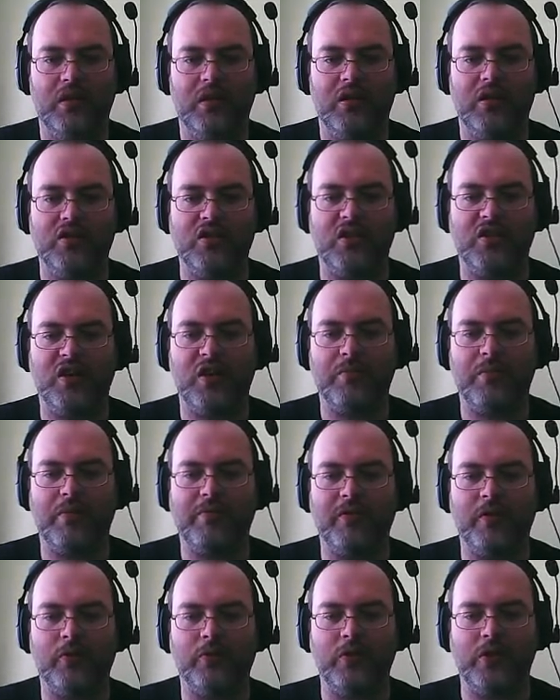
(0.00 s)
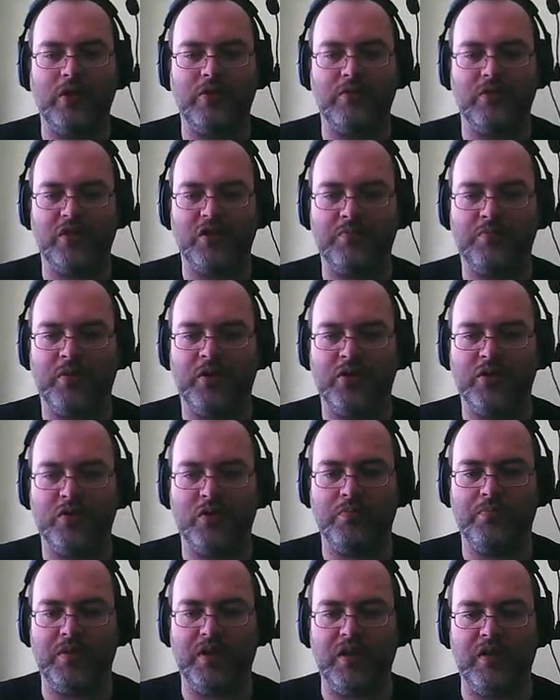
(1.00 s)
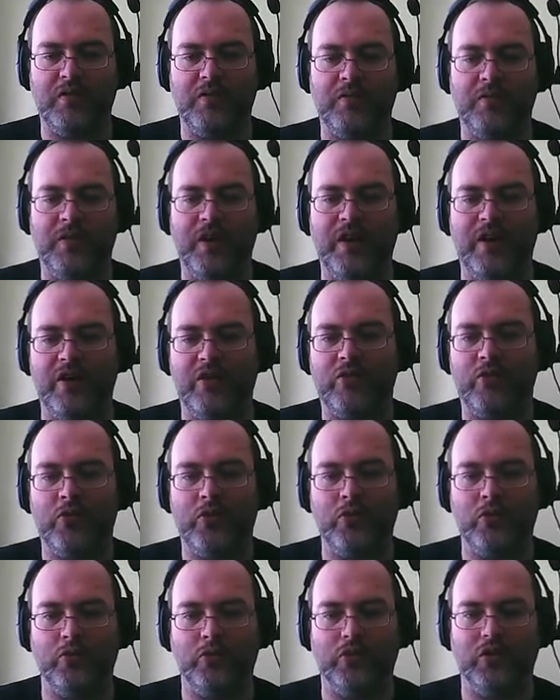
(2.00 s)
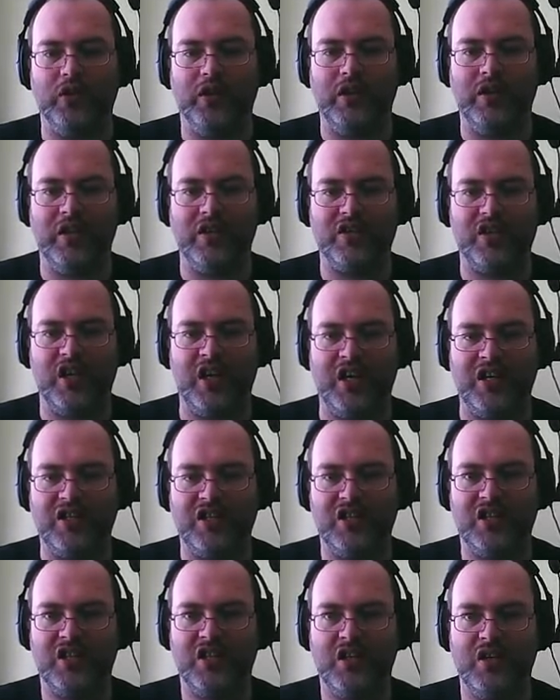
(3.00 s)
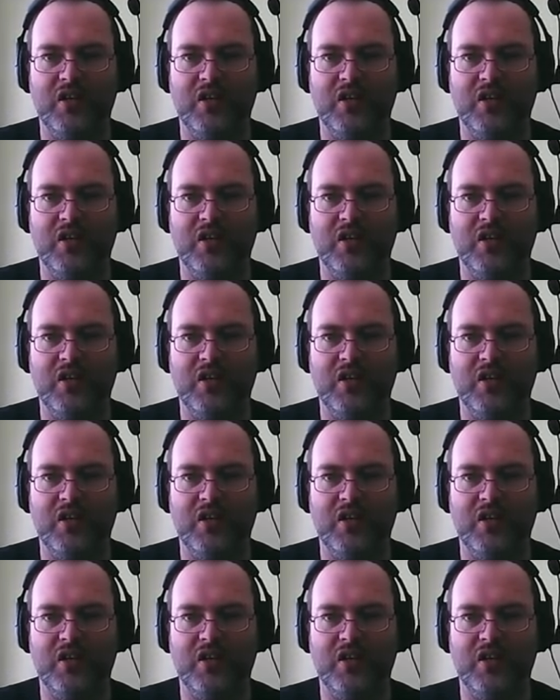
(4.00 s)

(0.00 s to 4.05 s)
Because I think a Pavlovian response would be very cruel in this case.